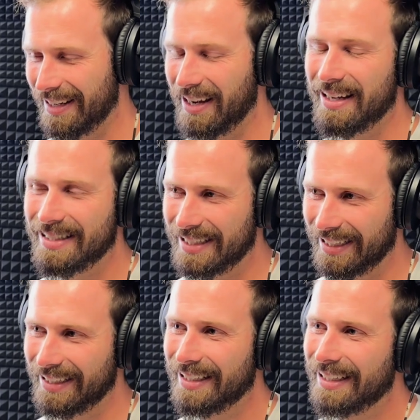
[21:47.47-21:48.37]
Yeah,
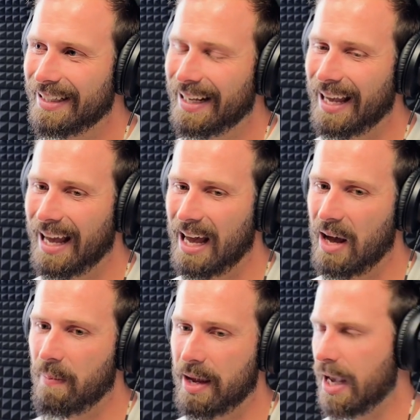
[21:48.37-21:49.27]
indeed.
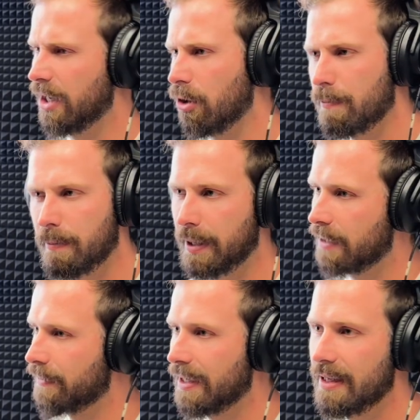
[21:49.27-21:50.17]
And Open
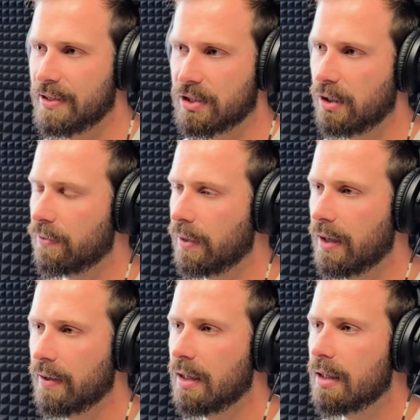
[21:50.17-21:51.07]
PMP, the
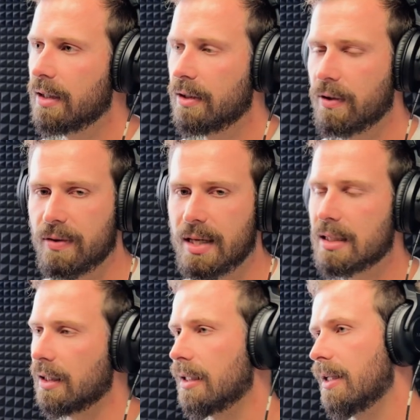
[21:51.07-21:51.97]
software, and there's
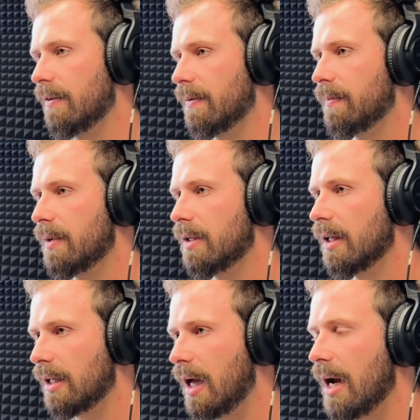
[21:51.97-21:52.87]
a litany of them.
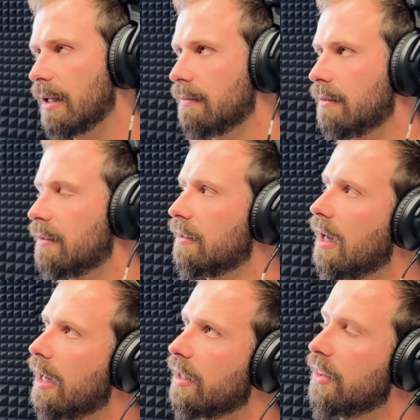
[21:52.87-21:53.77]
I
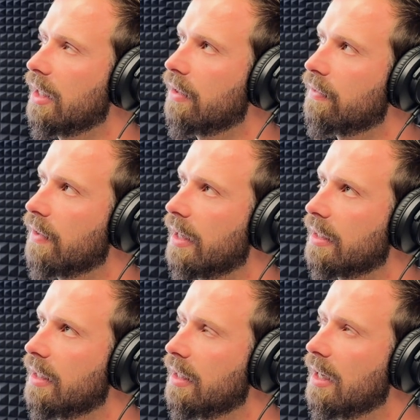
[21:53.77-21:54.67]
could think of,
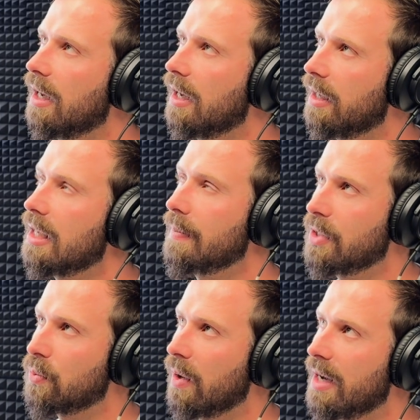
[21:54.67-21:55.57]
like,
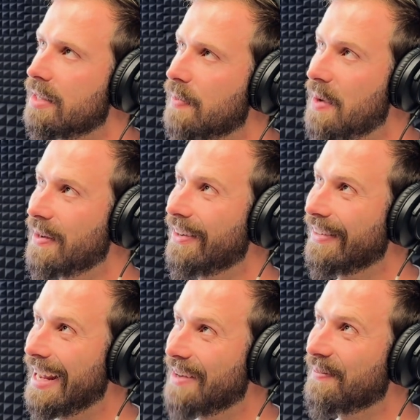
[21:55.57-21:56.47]
image wise, maybe
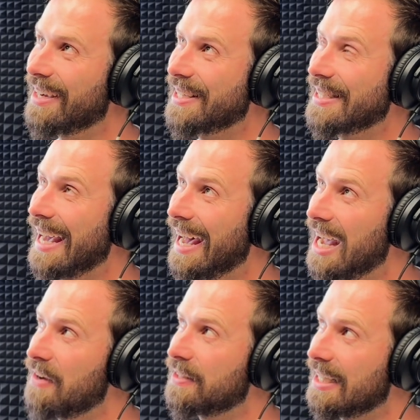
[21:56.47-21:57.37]
not name wise, a
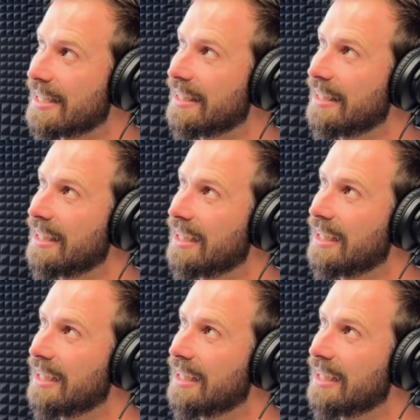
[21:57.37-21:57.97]
half dozen